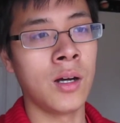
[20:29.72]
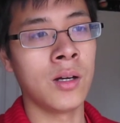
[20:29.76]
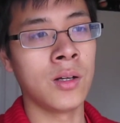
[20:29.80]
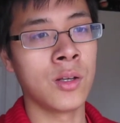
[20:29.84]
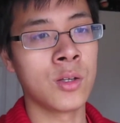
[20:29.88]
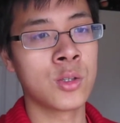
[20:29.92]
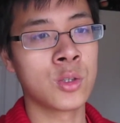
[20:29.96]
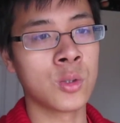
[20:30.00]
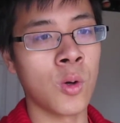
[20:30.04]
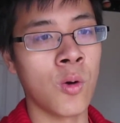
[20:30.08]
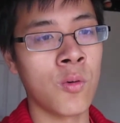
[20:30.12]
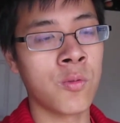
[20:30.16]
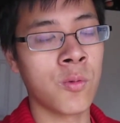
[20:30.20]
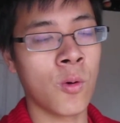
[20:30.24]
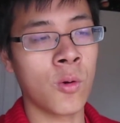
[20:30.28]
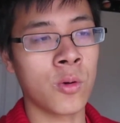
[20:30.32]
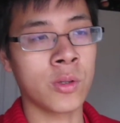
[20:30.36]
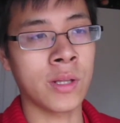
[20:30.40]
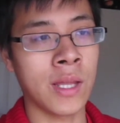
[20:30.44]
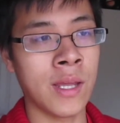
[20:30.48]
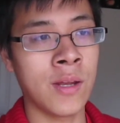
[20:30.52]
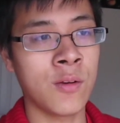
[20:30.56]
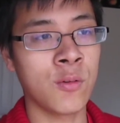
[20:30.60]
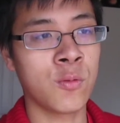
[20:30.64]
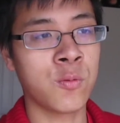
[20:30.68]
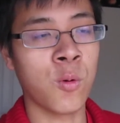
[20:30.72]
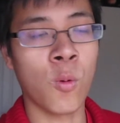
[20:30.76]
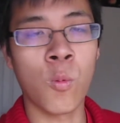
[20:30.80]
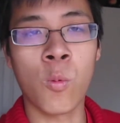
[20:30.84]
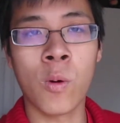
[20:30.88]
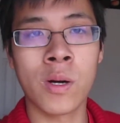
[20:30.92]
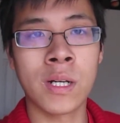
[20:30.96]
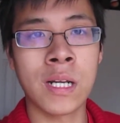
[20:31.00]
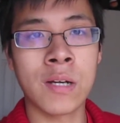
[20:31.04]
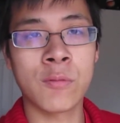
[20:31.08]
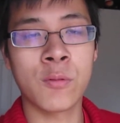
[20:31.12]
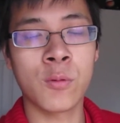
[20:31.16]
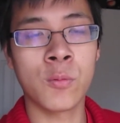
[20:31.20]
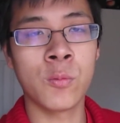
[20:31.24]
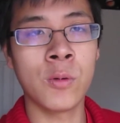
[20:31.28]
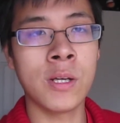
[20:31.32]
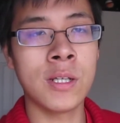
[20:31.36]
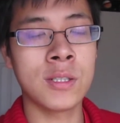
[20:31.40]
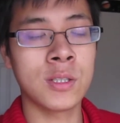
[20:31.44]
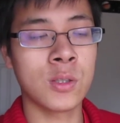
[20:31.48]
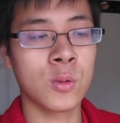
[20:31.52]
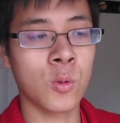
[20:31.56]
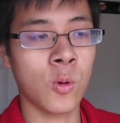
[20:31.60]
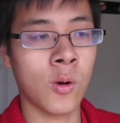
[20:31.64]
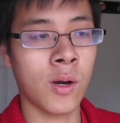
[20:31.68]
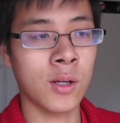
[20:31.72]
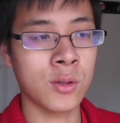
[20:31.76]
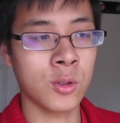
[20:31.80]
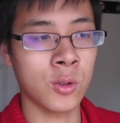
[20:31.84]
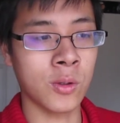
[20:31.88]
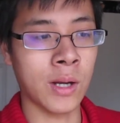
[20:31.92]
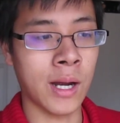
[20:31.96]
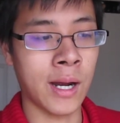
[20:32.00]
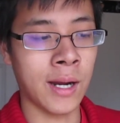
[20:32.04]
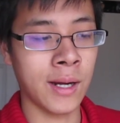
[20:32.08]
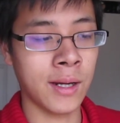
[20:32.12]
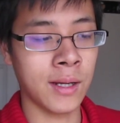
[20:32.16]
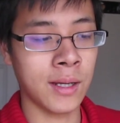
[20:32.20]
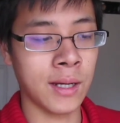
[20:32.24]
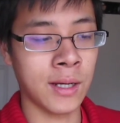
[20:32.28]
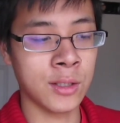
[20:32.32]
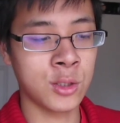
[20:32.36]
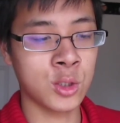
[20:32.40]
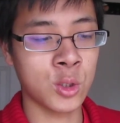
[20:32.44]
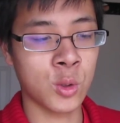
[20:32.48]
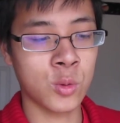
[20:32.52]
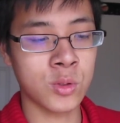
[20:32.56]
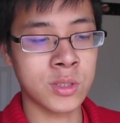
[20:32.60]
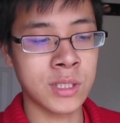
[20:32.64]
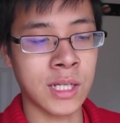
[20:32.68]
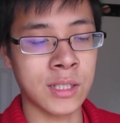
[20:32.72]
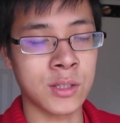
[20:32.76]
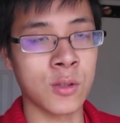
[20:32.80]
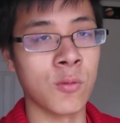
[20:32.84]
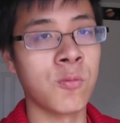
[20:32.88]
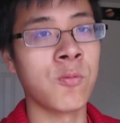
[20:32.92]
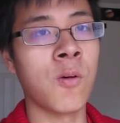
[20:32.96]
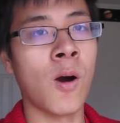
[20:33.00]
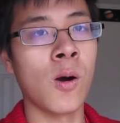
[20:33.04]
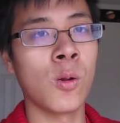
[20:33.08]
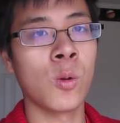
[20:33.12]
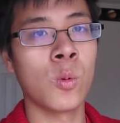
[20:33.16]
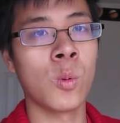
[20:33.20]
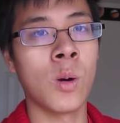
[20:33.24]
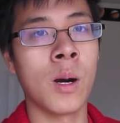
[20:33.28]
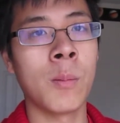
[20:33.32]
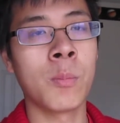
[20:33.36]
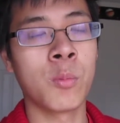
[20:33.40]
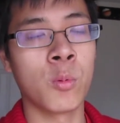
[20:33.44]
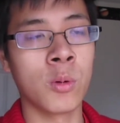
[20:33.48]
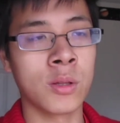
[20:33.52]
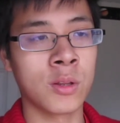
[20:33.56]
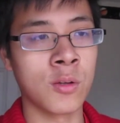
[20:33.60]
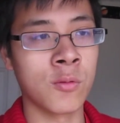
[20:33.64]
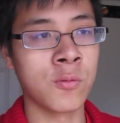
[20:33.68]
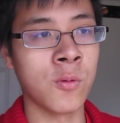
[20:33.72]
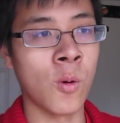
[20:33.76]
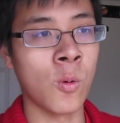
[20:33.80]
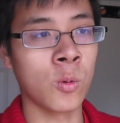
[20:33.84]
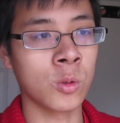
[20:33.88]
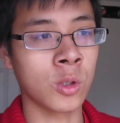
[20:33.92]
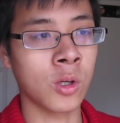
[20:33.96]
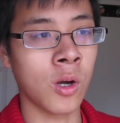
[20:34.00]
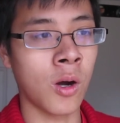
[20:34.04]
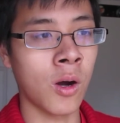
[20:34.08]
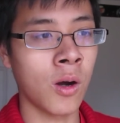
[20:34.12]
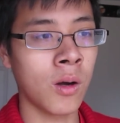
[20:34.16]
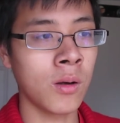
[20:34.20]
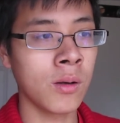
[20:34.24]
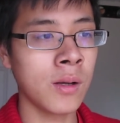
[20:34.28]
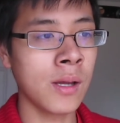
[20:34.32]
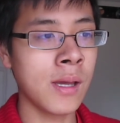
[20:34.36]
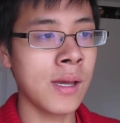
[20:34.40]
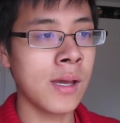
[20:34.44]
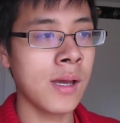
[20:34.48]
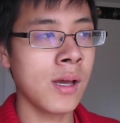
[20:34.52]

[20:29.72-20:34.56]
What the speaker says: so forth, and for whatever reason or other, I chose not to follow up with the phone call,